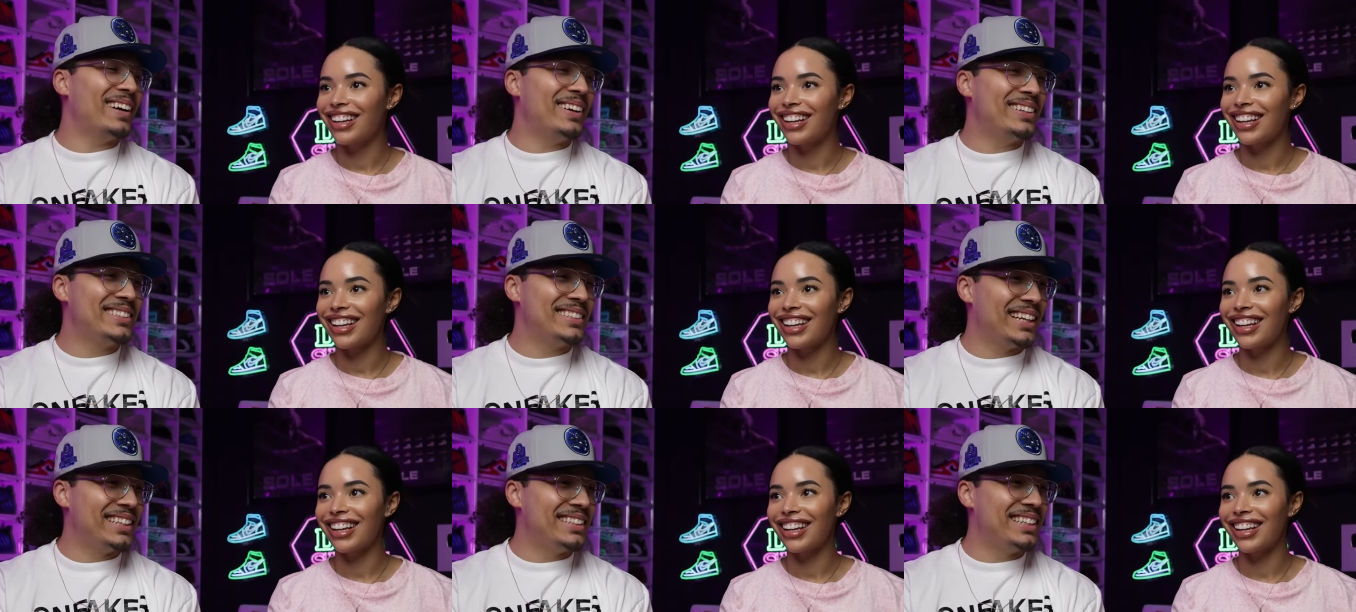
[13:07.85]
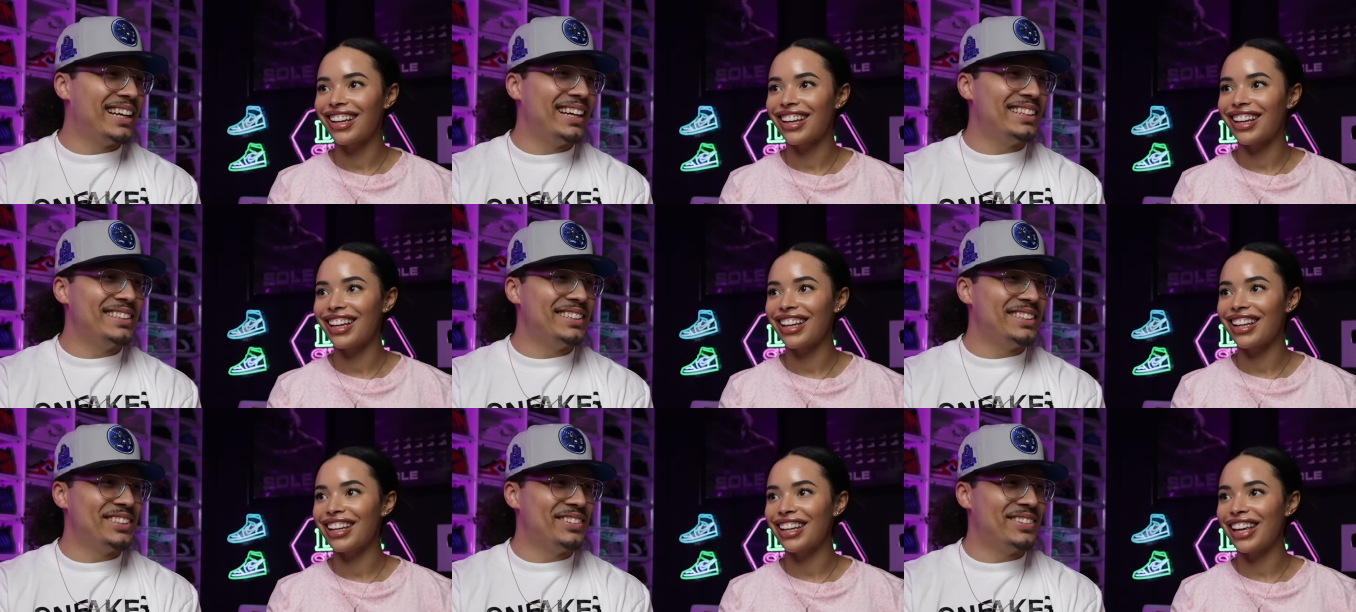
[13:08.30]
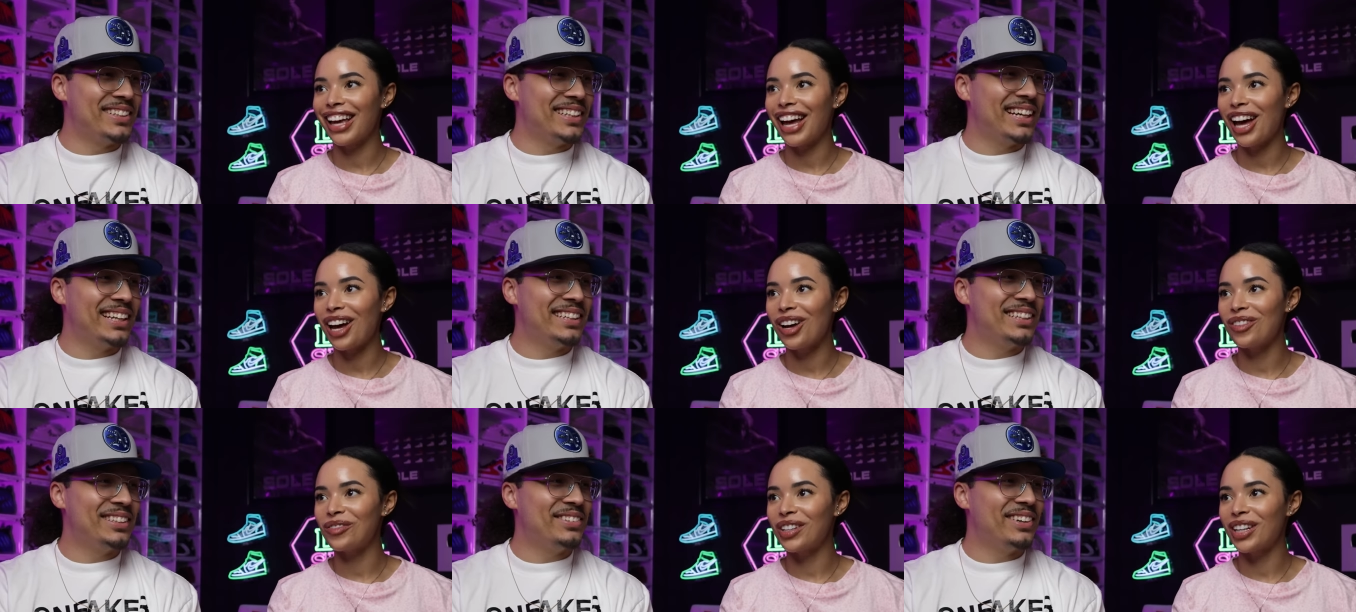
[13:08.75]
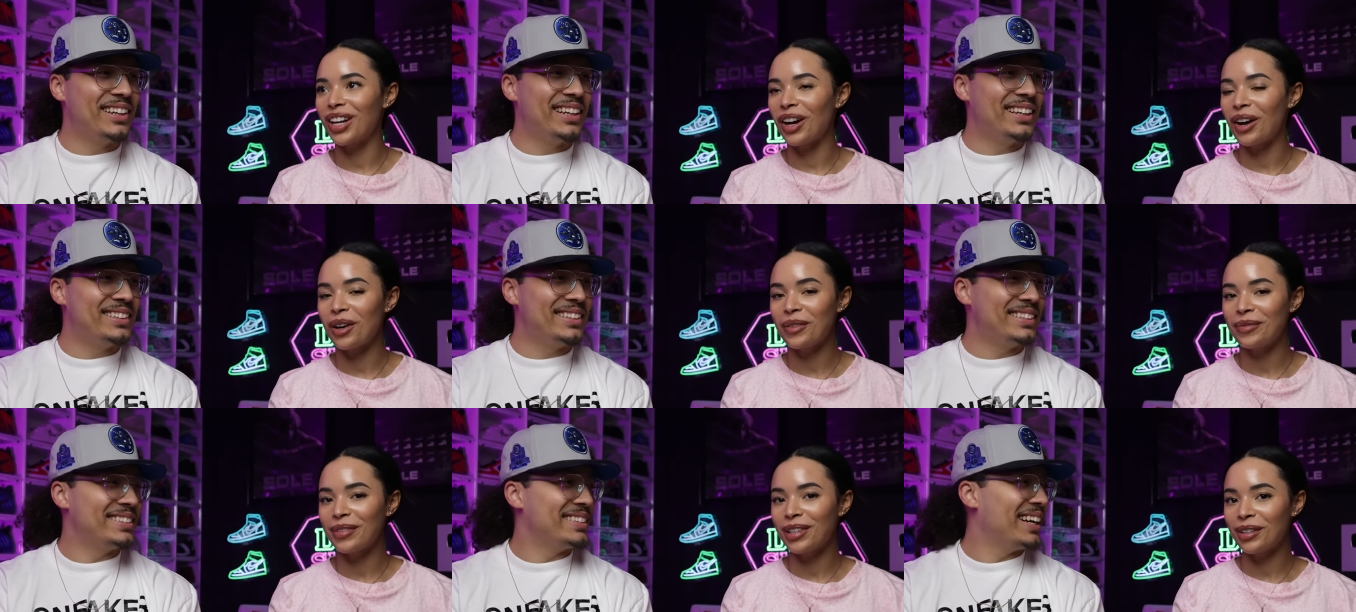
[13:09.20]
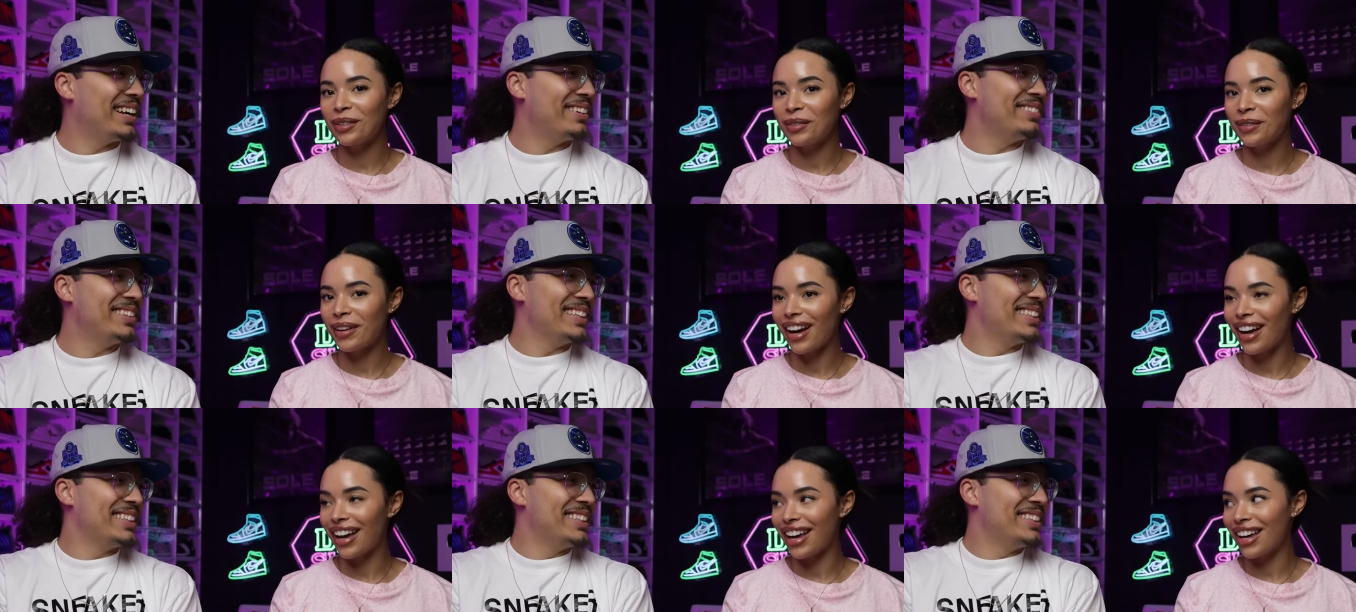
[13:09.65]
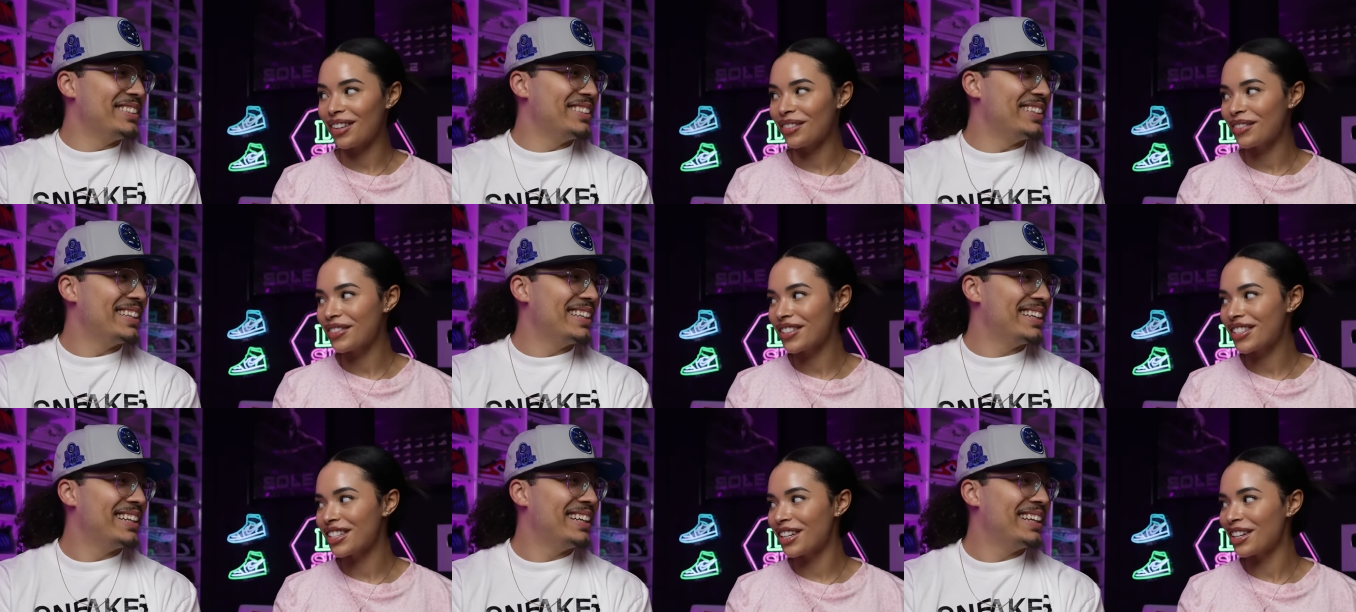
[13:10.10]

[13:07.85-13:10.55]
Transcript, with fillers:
Speaker 1: I was like, not dealing with yeah, it. I didn't want to have, have wife, nothing to do with it.